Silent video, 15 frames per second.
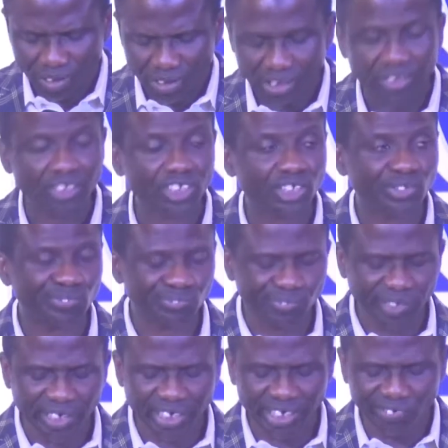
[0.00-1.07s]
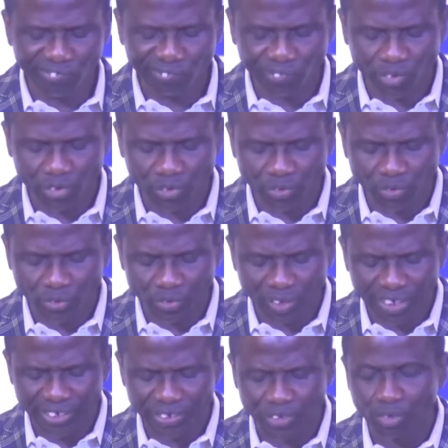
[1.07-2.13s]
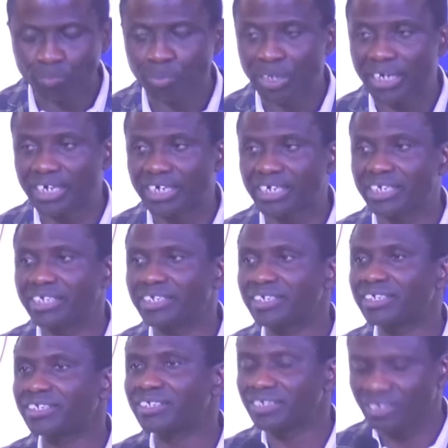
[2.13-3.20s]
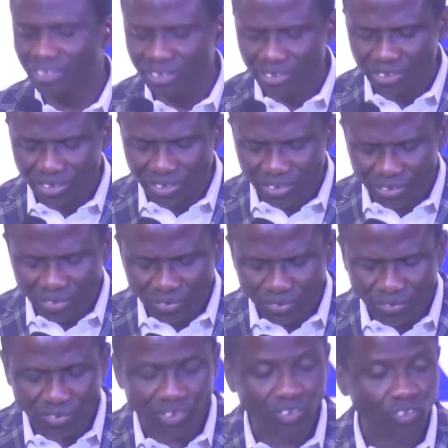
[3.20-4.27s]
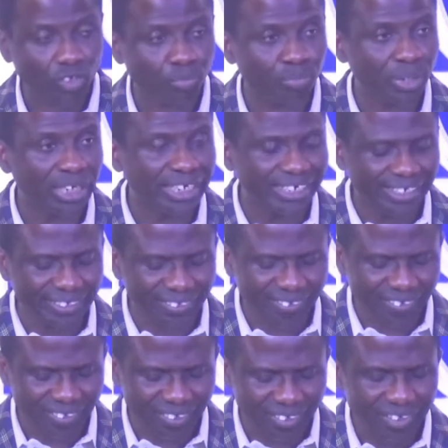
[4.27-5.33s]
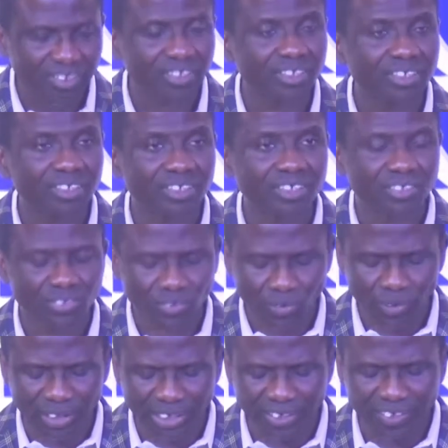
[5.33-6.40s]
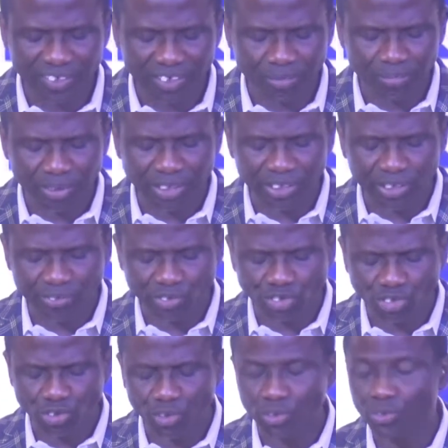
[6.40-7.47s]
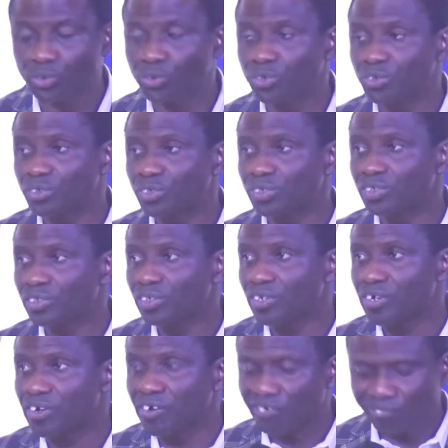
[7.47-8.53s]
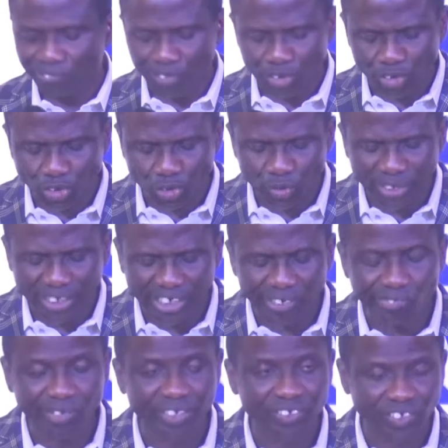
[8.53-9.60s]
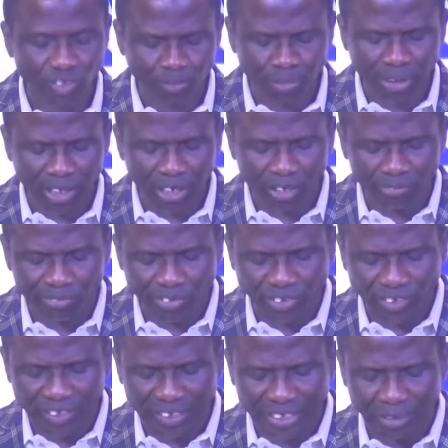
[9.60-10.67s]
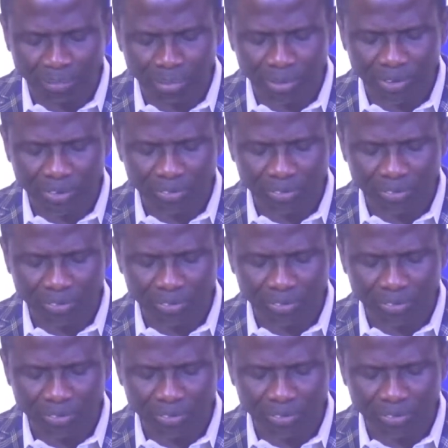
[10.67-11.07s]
It is vain for you to rise up early, to sit up late, to eat the bread of sorrow, for so he giveth his beloved sleep.